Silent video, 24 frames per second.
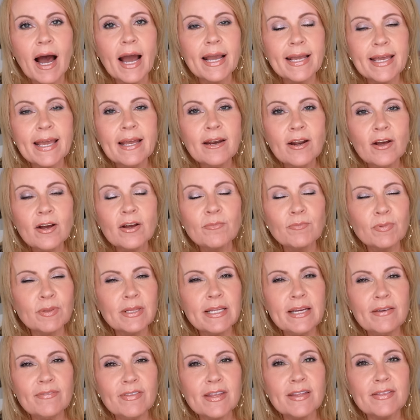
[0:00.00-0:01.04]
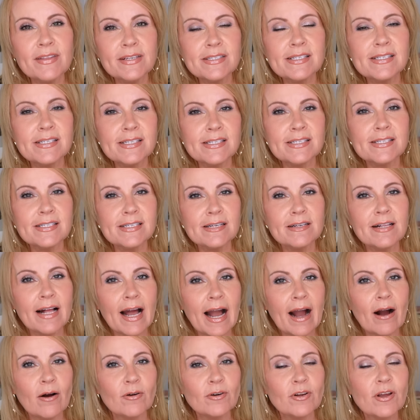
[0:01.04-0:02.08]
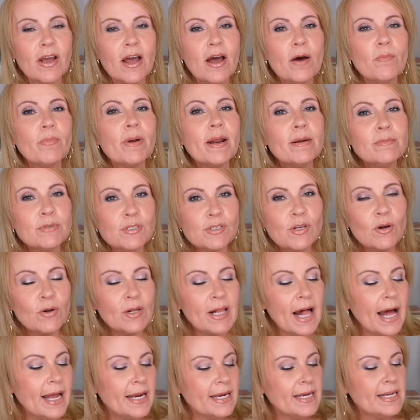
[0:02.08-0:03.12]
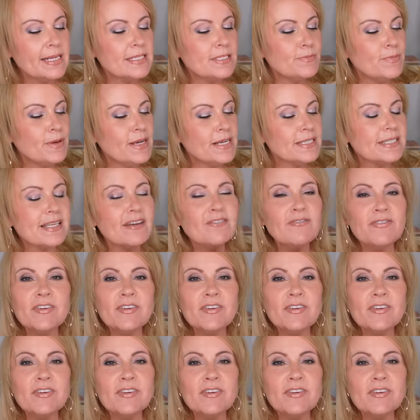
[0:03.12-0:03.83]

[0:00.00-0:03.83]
I cannot believe that this is still out, but I'm so glad it is because I